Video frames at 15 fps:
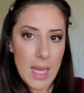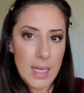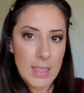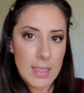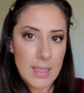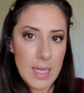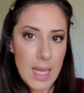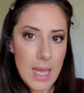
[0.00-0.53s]
I
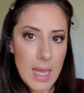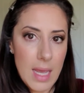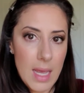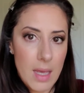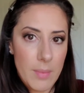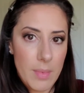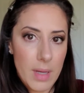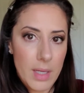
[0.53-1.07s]

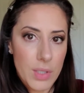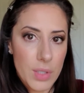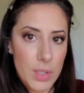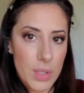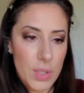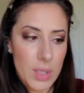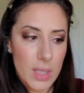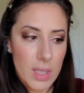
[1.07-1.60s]
tap, I
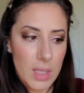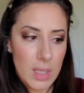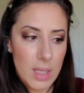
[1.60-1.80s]
turn it,